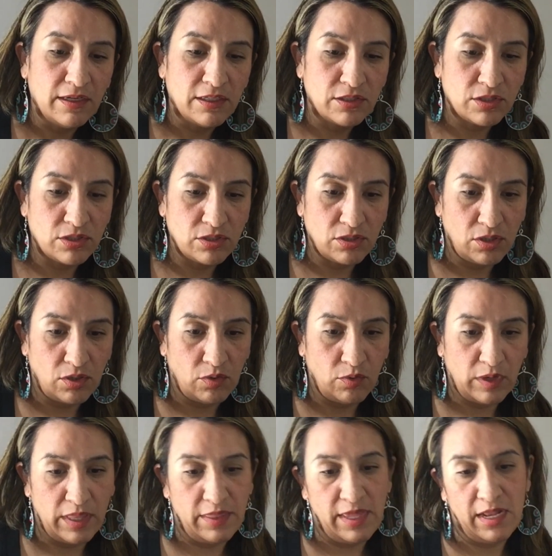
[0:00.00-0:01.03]

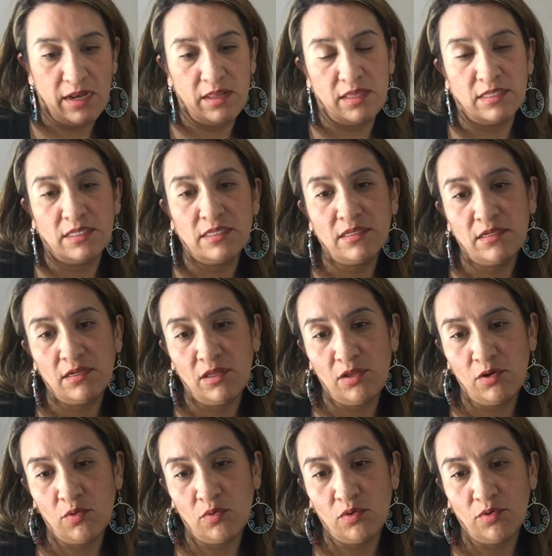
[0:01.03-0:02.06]
So then this is
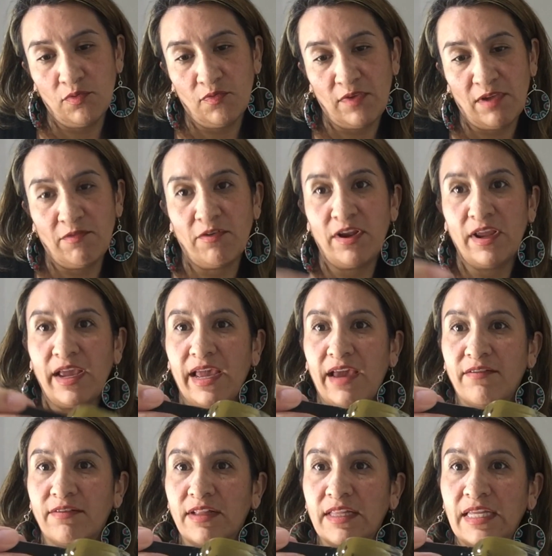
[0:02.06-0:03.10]
another old favorite. I
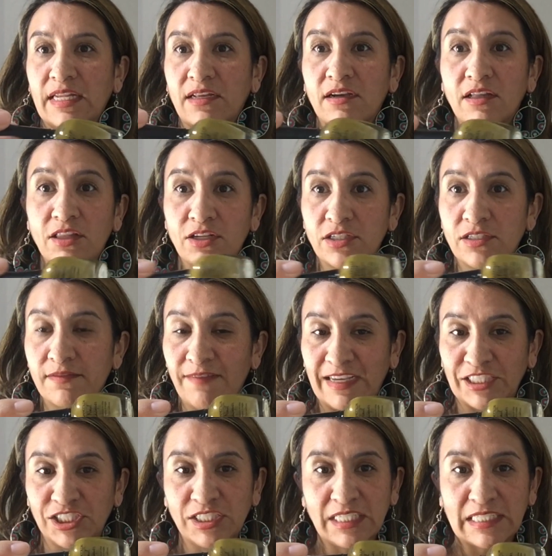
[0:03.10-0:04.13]
have Clean Colors
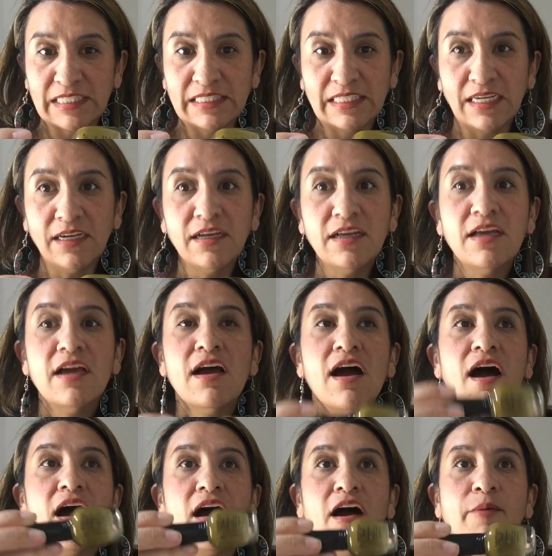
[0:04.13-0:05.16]
Fashionista.
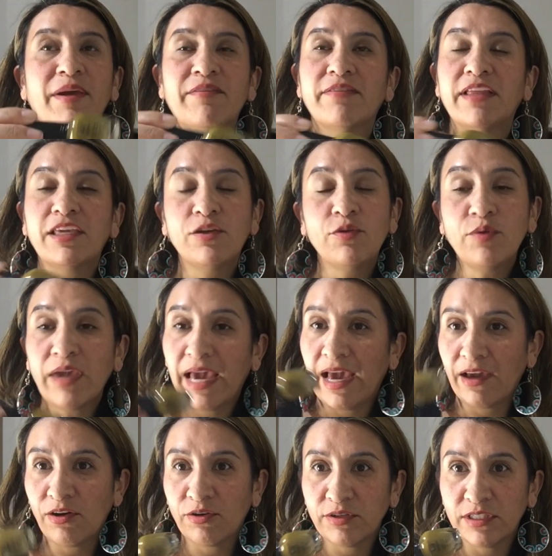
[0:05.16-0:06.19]
I feel like you
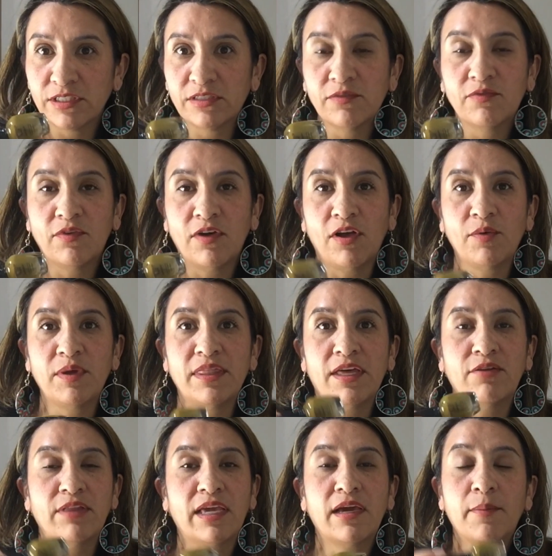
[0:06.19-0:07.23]
can't go into fall
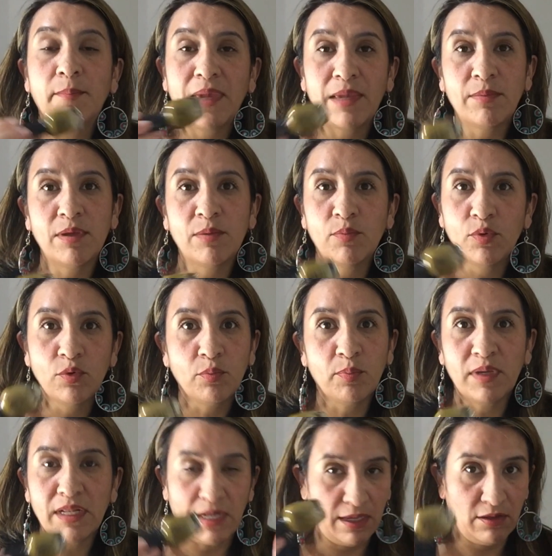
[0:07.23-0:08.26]
without like a baby
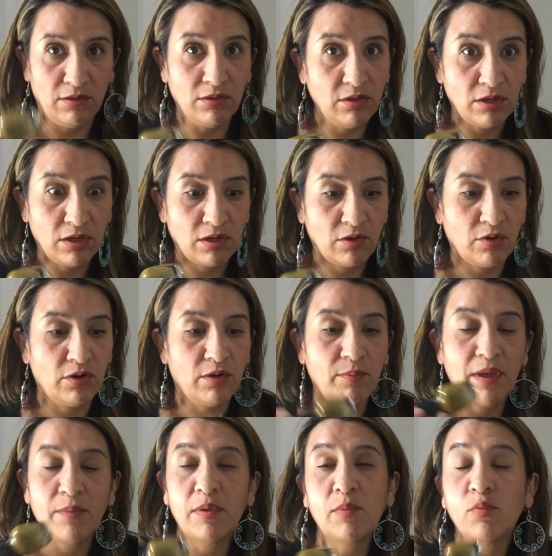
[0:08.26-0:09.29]
poopy nail look or a
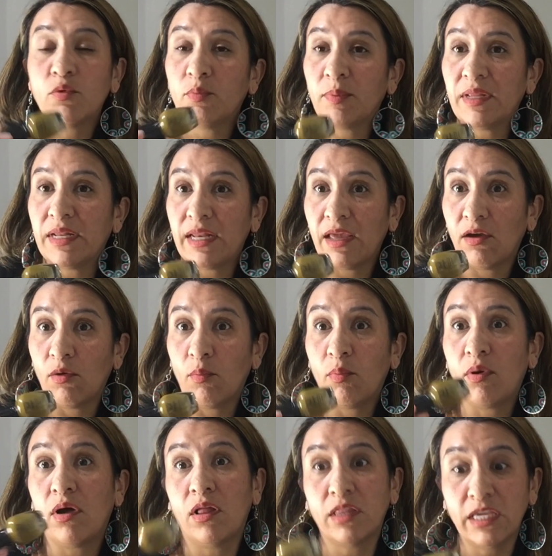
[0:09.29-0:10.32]
baby poopy nail
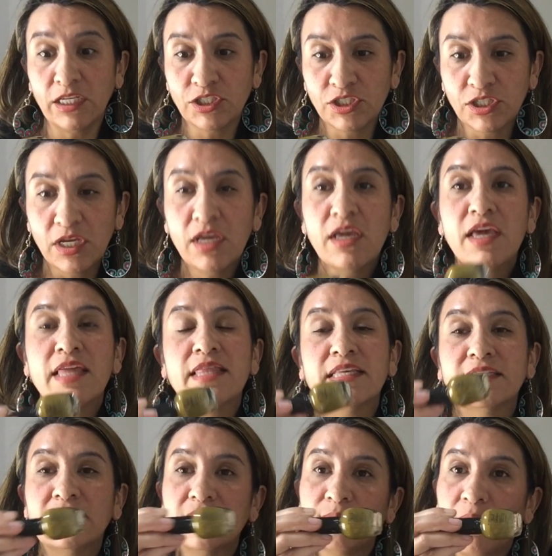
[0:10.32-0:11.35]
polish.
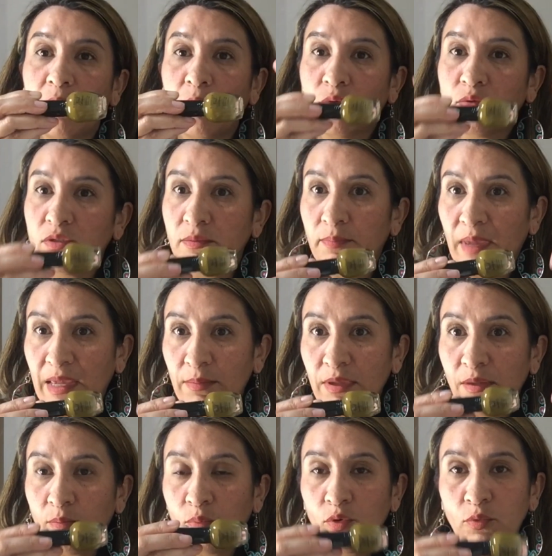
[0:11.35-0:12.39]
This is my most
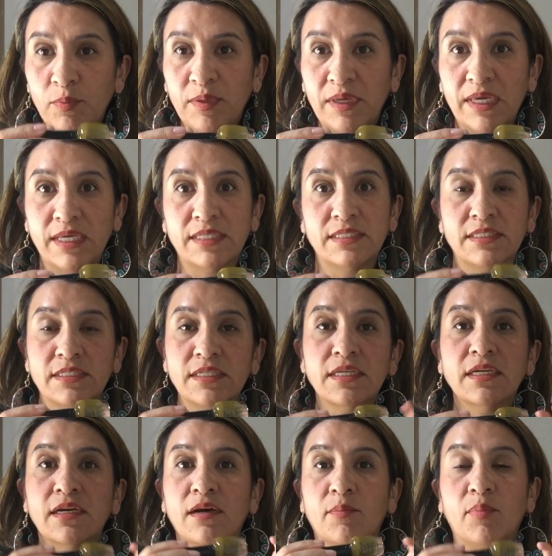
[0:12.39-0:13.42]
baby poopiest
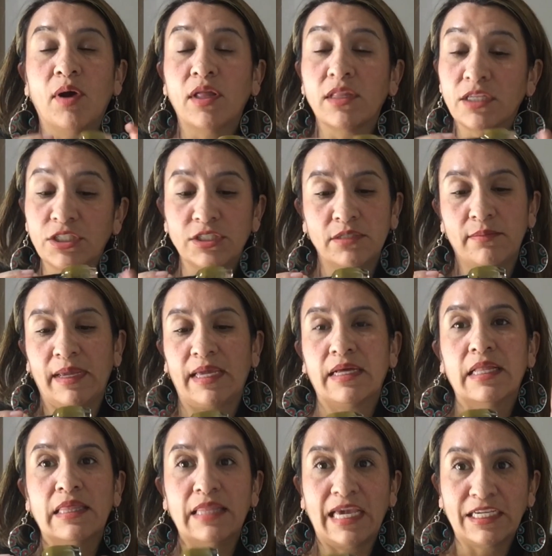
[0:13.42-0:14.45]
polish in my
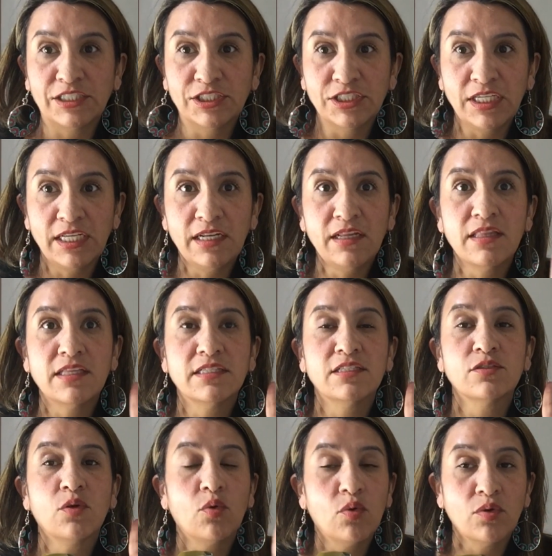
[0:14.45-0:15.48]
collection. This
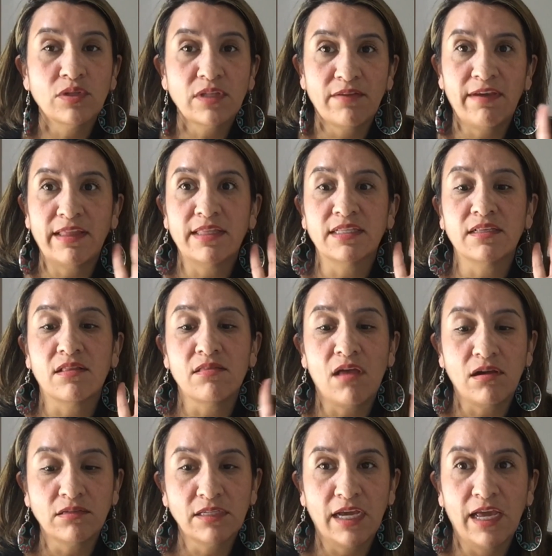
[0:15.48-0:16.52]
is old. I've had this a
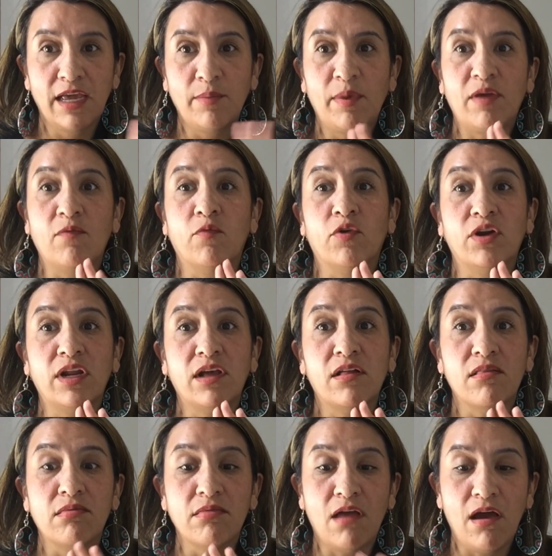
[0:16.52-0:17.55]
long time. I've worn it a
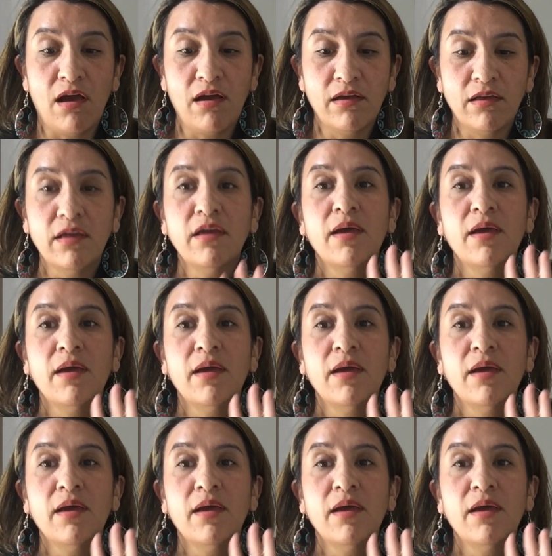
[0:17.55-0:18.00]
lot.